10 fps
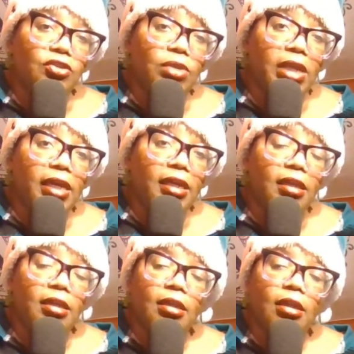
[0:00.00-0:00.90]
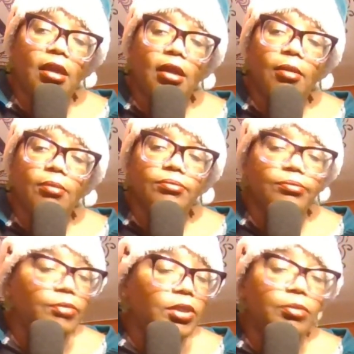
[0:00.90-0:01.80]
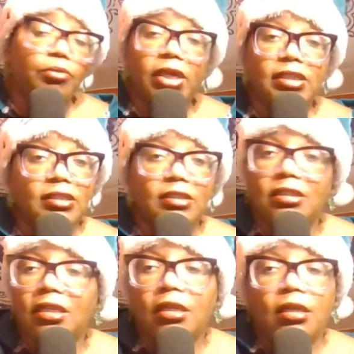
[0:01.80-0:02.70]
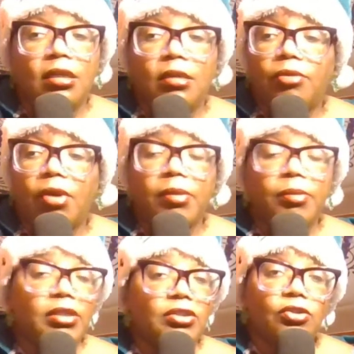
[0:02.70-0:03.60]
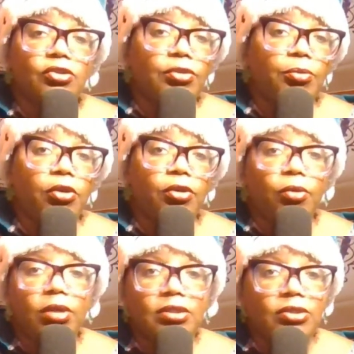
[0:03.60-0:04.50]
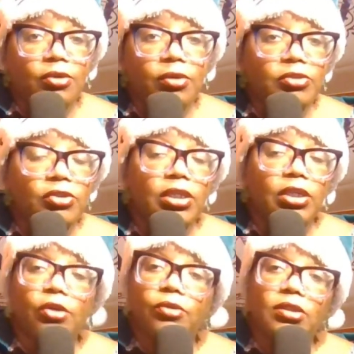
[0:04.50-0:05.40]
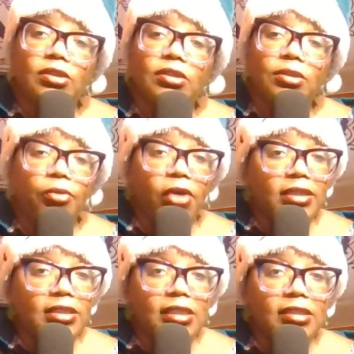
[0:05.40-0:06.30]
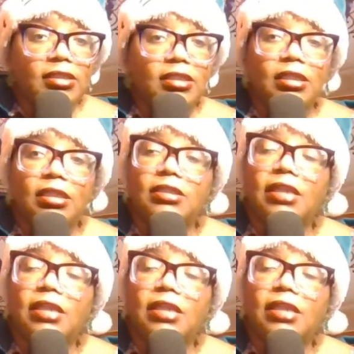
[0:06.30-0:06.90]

you'd like. Um, but Bryce has probably been in surgery more than once, so I'm sure he knows this is a process, and he's